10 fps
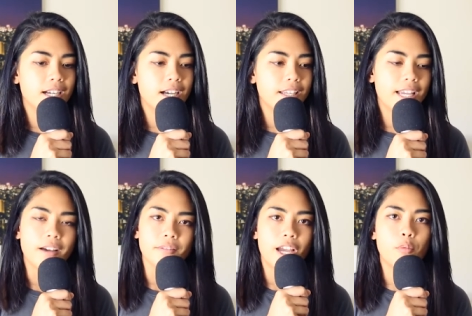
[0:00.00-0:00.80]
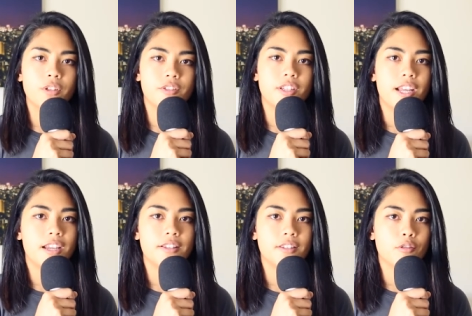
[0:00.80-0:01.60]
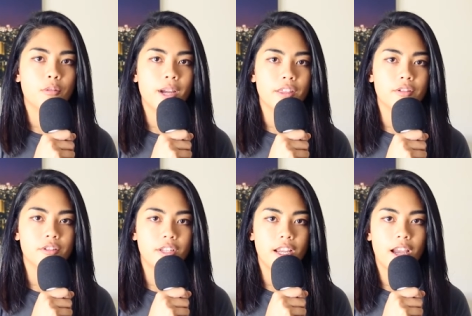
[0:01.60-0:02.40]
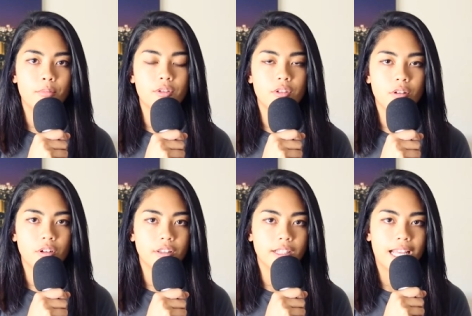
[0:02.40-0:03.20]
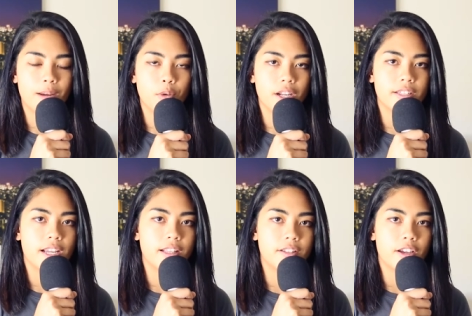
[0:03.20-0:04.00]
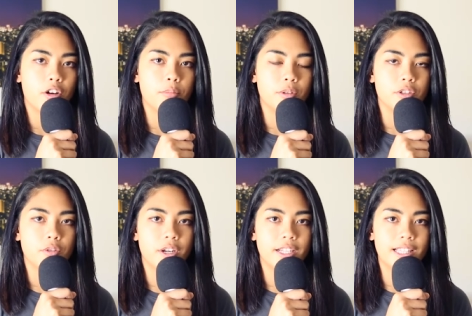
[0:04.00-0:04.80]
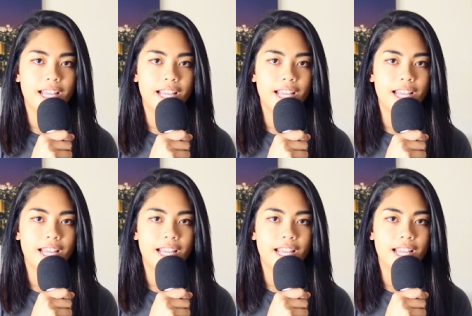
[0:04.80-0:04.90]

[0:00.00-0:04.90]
yeah, that was today's Throwback Thursday episode on the Lab Rat Dailies. I hope you enjoyed it.